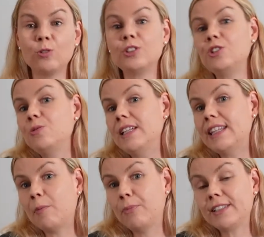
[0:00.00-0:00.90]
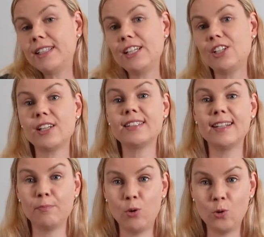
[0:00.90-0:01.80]
Or do you need that prestige? Is
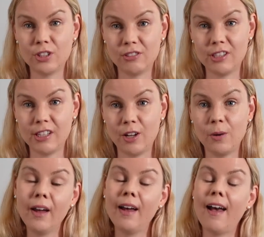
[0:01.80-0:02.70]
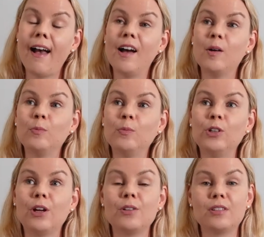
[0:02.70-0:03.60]
it important to you?
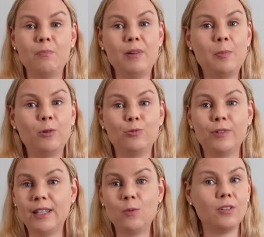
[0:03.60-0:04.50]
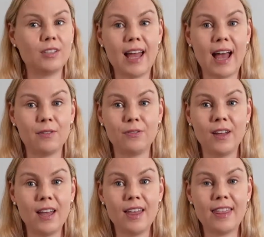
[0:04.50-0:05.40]
You know, some people really want to have
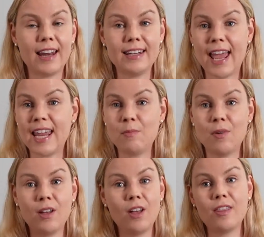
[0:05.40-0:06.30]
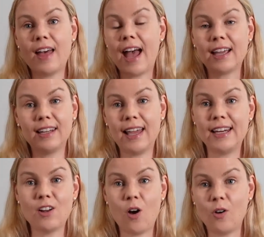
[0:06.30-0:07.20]
that name, that
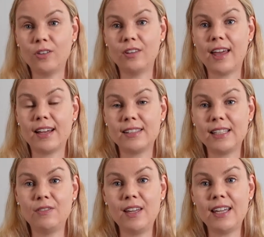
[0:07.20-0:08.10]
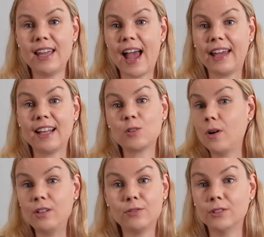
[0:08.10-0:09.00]
accolade on their CV, and that's
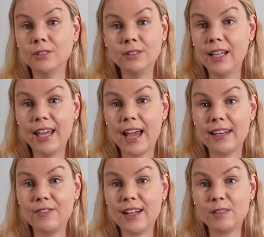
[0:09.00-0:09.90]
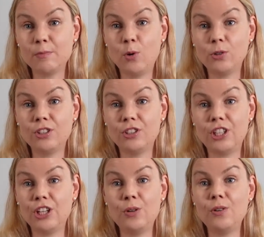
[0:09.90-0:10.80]
wonderful. And if that's important
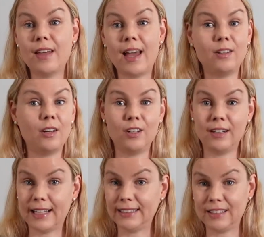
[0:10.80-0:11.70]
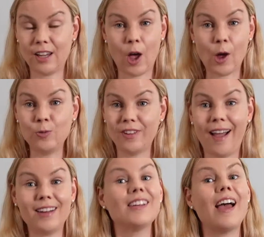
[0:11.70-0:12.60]
to you, then let's own
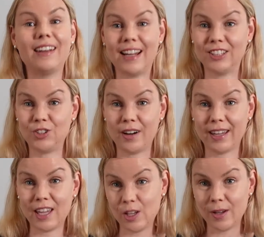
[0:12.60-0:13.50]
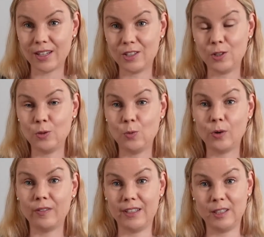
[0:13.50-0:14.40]
that and let's try and get you into
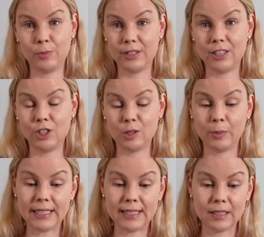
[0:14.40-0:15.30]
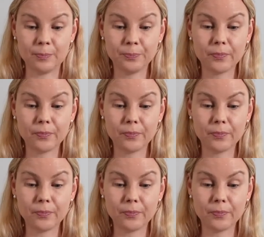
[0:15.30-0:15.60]
one of these prestigious places.